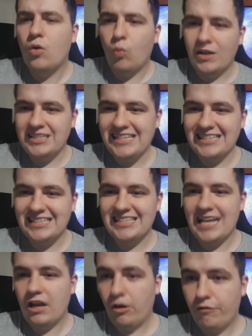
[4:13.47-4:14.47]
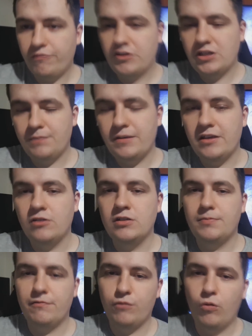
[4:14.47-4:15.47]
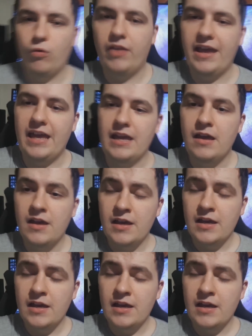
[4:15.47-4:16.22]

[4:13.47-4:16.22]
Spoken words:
wanting to sell off the GPUs before they